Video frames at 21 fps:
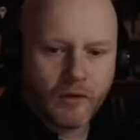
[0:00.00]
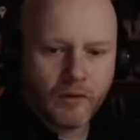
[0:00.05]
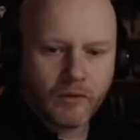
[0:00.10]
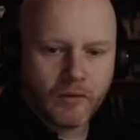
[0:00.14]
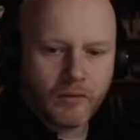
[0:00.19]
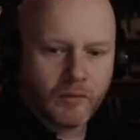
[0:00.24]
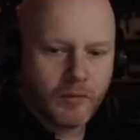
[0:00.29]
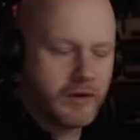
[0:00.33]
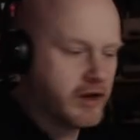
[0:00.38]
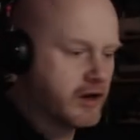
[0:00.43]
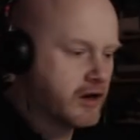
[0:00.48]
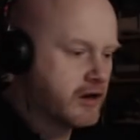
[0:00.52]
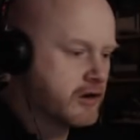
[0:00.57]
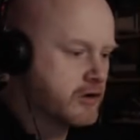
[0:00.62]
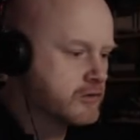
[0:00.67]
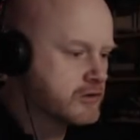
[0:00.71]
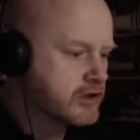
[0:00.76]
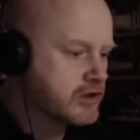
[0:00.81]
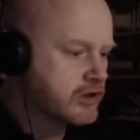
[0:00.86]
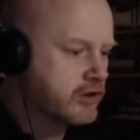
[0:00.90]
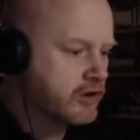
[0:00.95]
we are
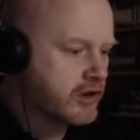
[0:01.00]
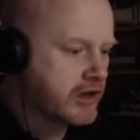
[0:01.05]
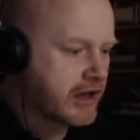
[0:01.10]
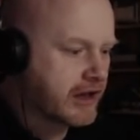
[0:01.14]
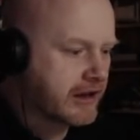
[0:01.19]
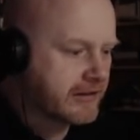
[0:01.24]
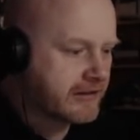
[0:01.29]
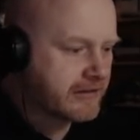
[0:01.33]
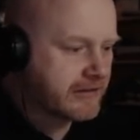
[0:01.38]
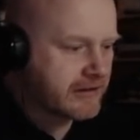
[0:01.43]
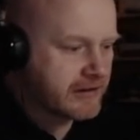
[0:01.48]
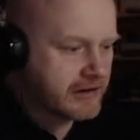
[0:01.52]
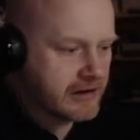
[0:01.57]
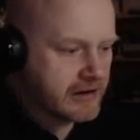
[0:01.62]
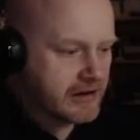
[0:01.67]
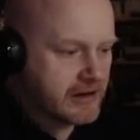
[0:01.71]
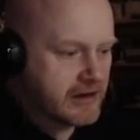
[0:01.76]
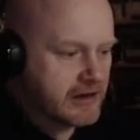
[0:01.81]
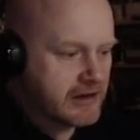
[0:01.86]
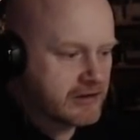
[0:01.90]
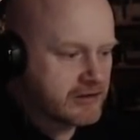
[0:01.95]
going to look at
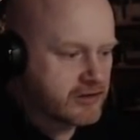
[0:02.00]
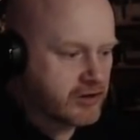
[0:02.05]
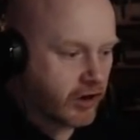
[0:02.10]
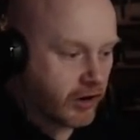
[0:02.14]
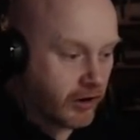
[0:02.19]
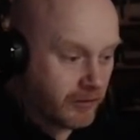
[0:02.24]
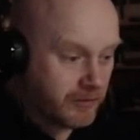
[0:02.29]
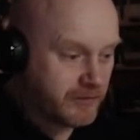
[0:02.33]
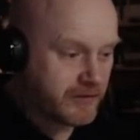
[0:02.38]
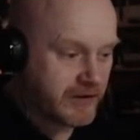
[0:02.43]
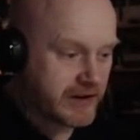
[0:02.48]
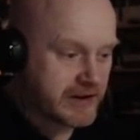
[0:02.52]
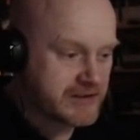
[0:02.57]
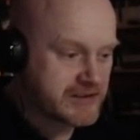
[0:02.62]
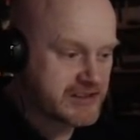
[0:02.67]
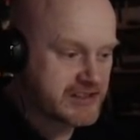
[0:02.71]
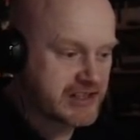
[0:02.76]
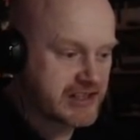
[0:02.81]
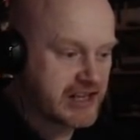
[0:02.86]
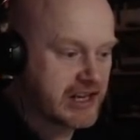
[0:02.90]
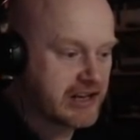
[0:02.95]
Top 5
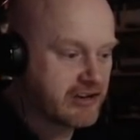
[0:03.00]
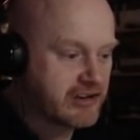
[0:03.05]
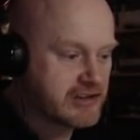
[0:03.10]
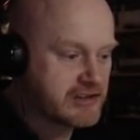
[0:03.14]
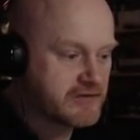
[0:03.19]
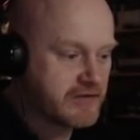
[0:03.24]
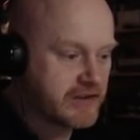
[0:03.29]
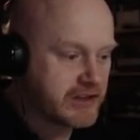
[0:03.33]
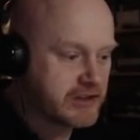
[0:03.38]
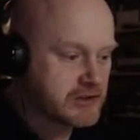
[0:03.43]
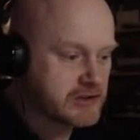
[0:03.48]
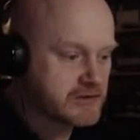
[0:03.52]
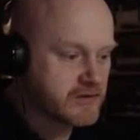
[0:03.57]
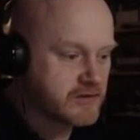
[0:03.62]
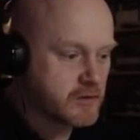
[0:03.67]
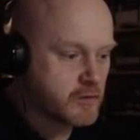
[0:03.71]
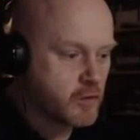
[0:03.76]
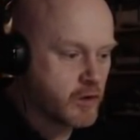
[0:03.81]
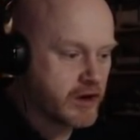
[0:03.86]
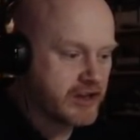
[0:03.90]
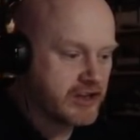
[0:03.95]
scariest videos for
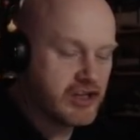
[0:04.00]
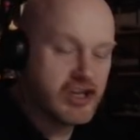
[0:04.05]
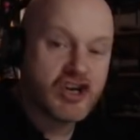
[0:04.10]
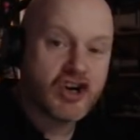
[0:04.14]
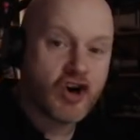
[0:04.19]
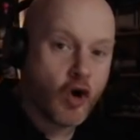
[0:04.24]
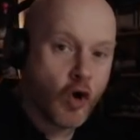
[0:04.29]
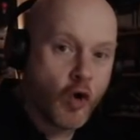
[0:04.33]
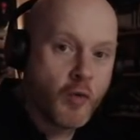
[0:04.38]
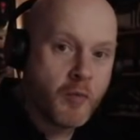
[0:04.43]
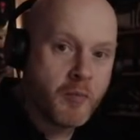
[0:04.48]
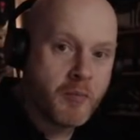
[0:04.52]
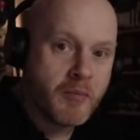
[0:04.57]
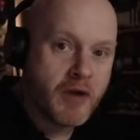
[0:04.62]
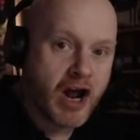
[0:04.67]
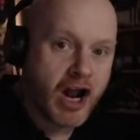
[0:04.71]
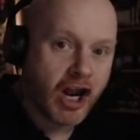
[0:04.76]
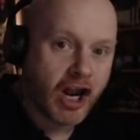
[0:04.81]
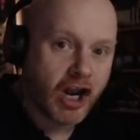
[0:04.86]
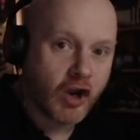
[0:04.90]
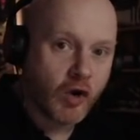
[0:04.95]
when you're home
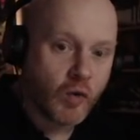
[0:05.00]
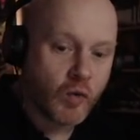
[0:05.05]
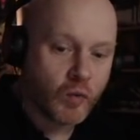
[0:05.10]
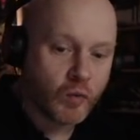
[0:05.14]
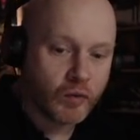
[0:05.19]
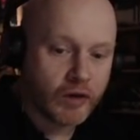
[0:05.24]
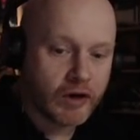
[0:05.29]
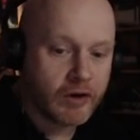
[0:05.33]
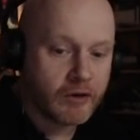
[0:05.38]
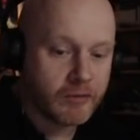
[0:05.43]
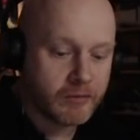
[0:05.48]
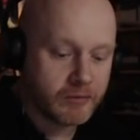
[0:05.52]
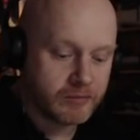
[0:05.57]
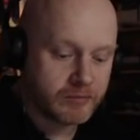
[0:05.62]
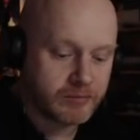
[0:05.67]
alone. Now,